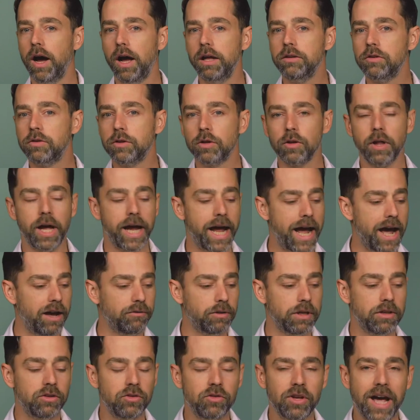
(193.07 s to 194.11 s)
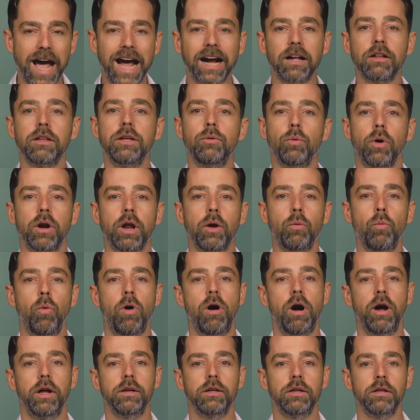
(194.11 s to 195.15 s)
until I have exactly what I
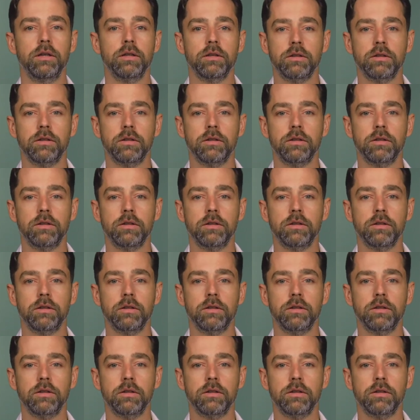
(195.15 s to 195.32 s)
want